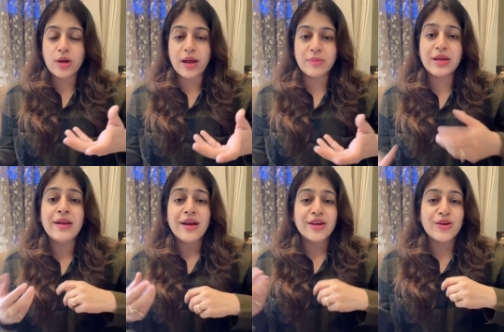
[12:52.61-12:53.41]
I mean,
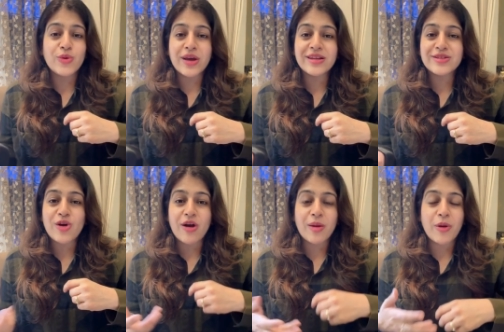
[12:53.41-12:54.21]
you can
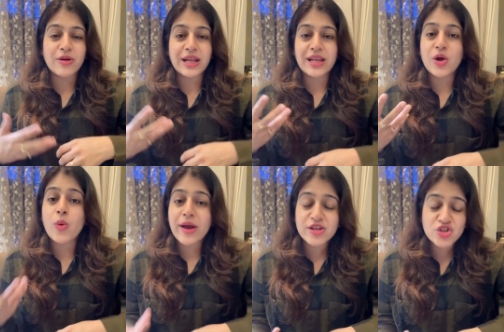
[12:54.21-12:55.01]
talk about any
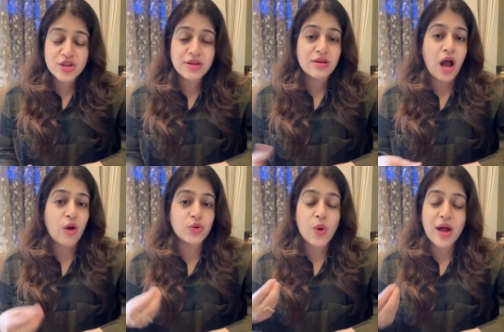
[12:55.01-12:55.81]
question, how
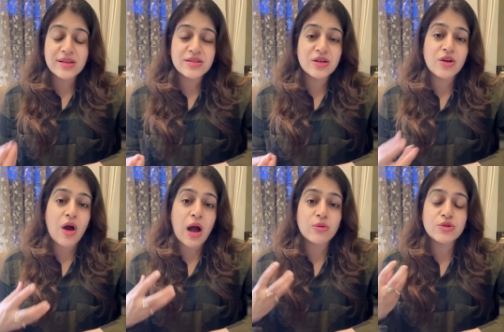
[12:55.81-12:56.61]
to answer,
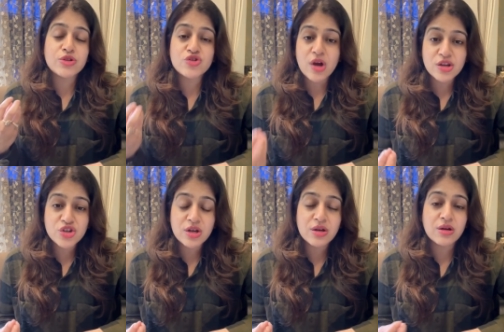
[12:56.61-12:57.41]
how to
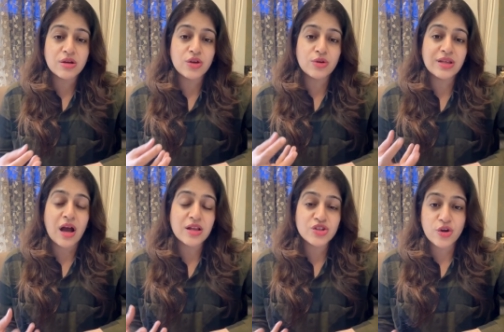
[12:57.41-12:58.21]
structure, or, you know, the
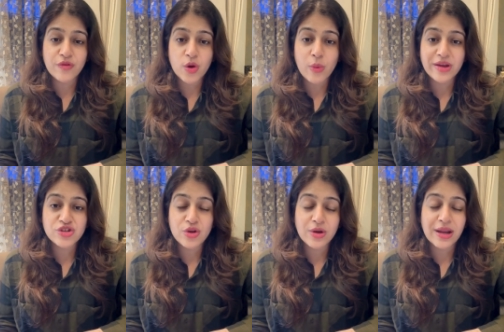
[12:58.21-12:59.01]
answer of a
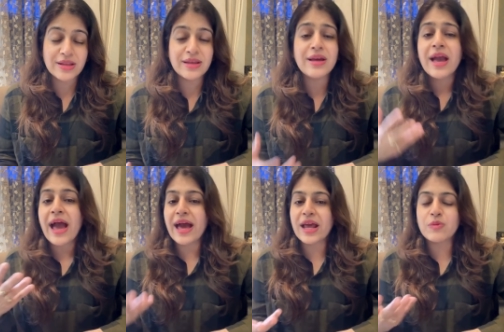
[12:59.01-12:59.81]
question or anything,
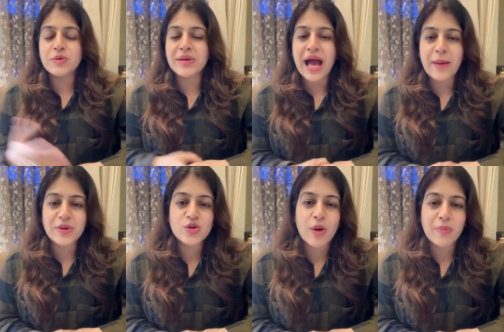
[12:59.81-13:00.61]
and I would be happy
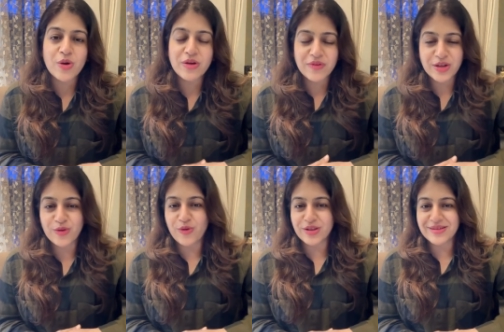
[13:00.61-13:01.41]
to upload a video
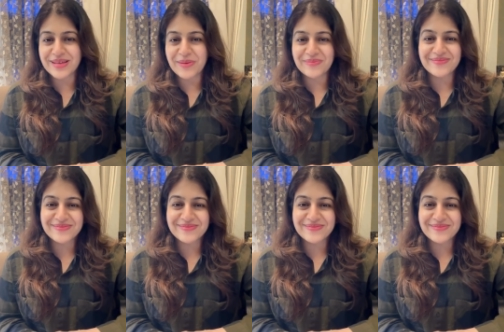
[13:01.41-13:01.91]
for the same.